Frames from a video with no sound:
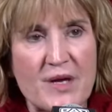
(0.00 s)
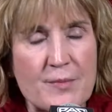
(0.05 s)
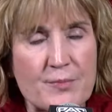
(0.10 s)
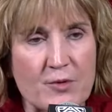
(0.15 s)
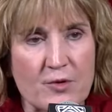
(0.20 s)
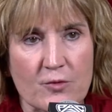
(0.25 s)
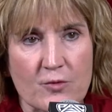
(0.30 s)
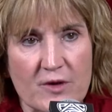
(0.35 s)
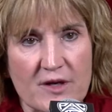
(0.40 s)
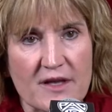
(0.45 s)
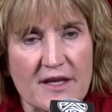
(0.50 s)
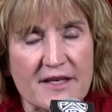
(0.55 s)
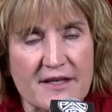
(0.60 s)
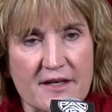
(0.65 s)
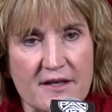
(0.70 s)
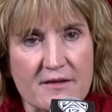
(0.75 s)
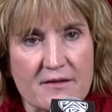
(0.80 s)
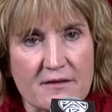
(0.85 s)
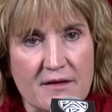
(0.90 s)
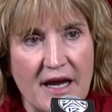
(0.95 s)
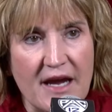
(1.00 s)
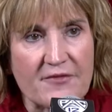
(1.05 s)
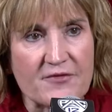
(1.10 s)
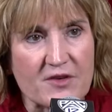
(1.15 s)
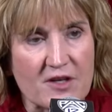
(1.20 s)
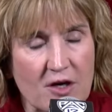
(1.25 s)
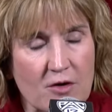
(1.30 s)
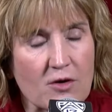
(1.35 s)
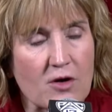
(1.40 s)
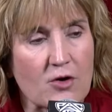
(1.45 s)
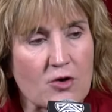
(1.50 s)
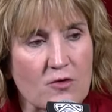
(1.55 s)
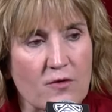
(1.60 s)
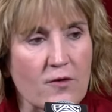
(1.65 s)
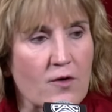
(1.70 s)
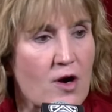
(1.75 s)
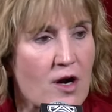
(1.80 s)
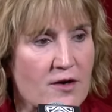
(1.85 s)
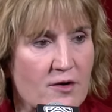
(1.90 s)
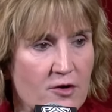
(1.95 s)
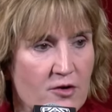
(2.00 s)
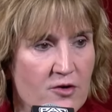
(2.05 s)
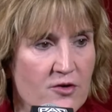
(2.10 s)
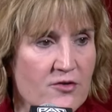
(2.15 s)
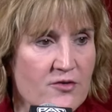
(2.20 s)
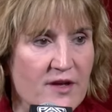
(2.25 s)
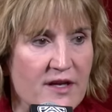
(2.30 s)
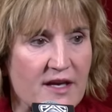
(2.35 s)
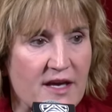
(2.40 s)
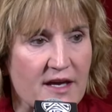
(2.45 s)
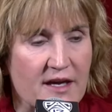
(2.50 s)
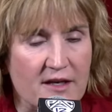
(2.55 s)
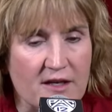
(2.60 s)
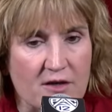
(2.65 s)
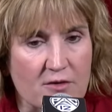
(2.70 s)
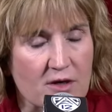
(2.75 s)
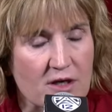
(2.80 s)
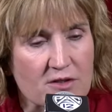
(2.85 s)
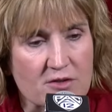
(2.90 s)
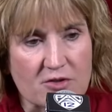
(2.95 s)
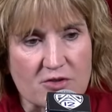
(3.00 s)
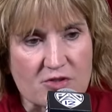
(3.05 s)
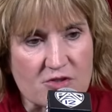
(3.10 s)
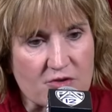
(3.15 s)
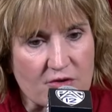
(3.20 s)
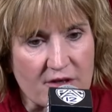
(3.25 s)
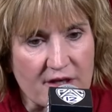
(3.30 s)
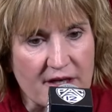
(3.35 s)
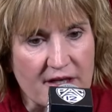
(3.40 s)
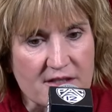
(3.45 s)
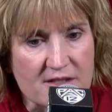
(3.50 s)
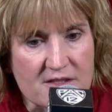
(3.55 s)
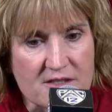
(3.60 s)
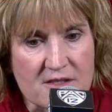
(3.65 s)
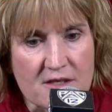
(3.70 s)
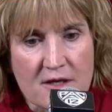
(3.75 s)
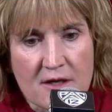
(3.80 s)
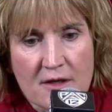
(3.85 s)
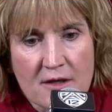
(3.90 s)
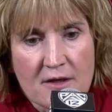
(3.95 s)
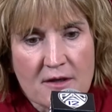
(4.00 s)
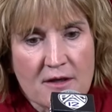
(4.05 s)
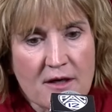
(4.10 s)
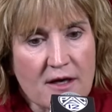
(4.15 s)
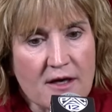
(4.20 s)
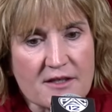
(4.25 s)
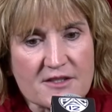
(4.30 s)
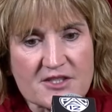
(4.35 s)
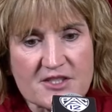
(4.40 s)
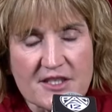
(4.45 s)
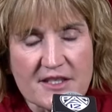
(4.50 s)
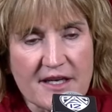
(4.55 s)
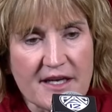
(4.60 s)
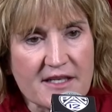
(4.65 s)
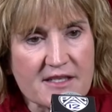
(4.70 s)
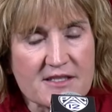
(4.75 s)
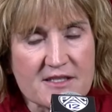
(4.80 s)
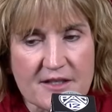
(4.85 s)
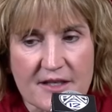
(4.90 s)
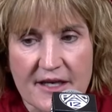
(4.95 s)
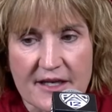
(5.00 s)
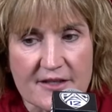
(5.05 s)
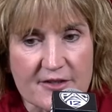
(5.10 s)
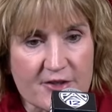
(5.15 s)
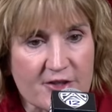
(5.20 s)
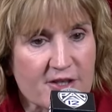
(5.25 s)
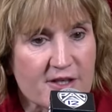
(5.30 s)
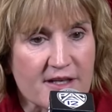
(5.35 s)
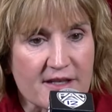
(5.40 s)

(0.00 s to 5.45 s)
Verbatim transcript: people really have to go over on her. They can't go under screens. Uh, she needs to get good